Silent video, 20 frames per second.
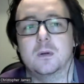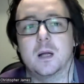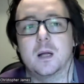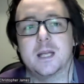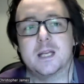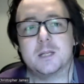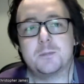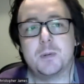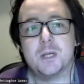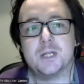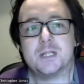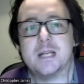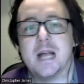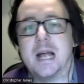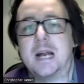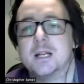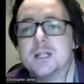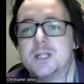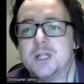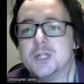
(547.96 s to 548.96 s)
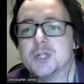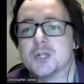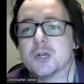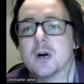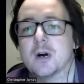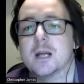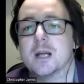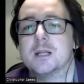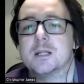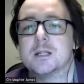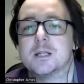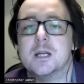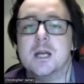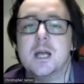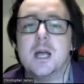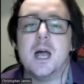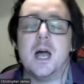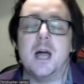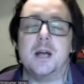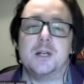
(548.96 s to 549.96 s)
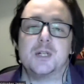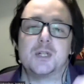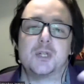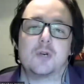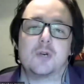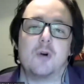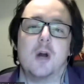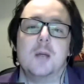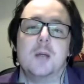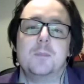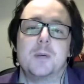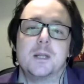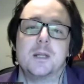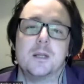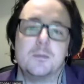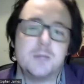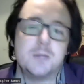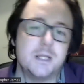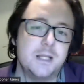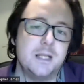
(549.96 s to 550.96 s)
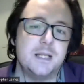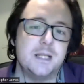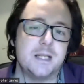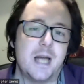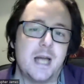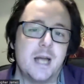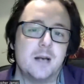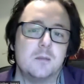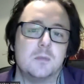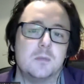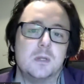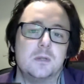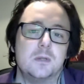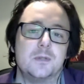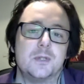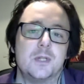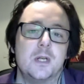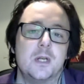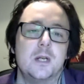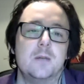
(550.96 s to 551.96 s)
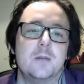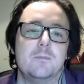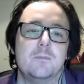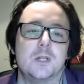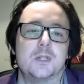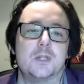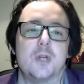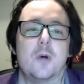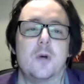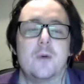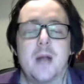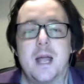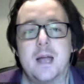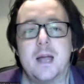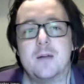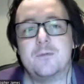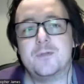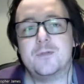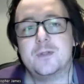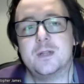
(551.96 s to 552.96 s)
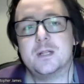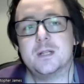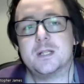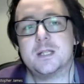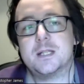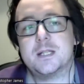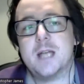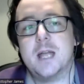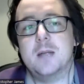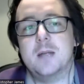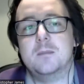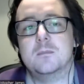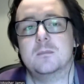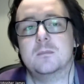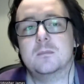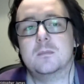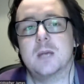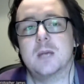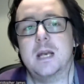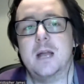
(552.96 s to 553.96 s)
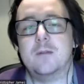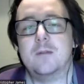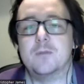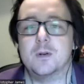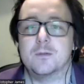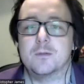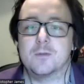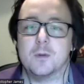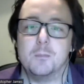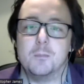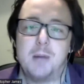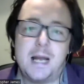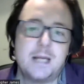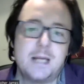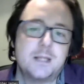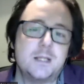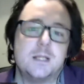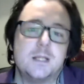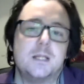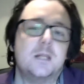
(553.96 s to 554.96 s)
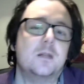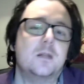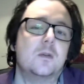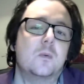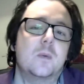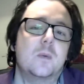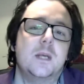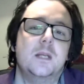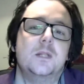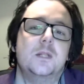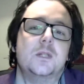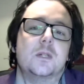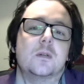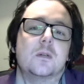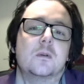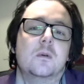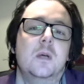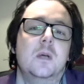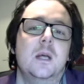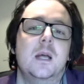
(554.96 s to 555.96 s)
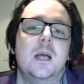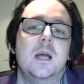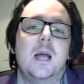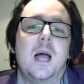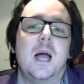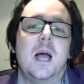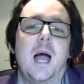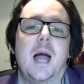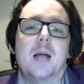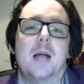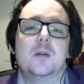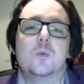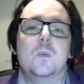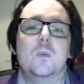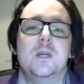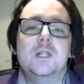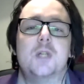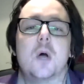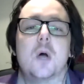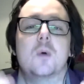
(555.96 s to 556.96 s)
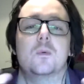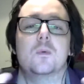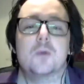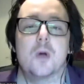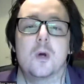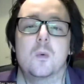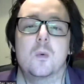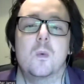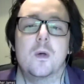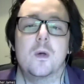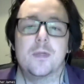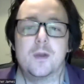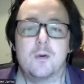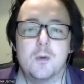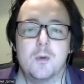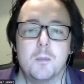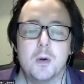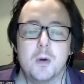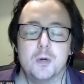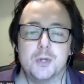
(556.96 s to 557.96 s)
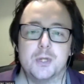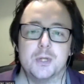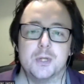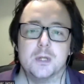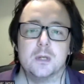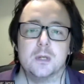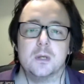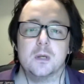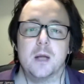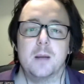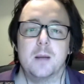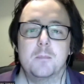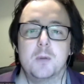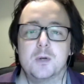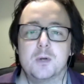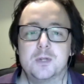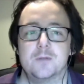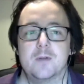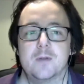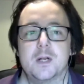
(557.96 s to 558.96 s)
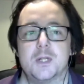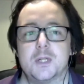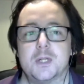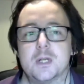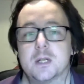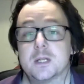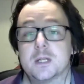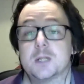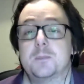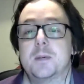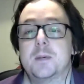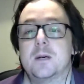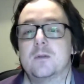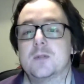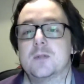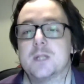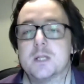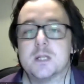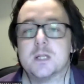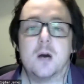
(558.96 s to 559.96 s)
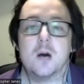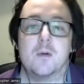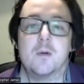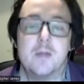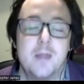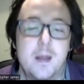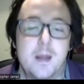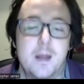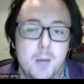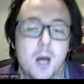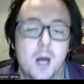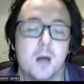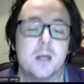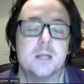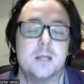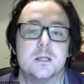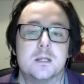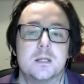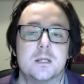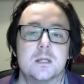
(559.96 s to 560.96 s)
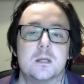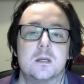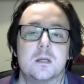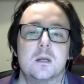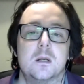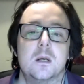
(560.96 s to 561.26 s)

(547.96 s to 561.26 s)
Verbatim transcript: I guess personality traits and ascribing them to these animals that don't have the same level of complexity that we do. And we don't know what their emotional and motivational experiences are in their minds.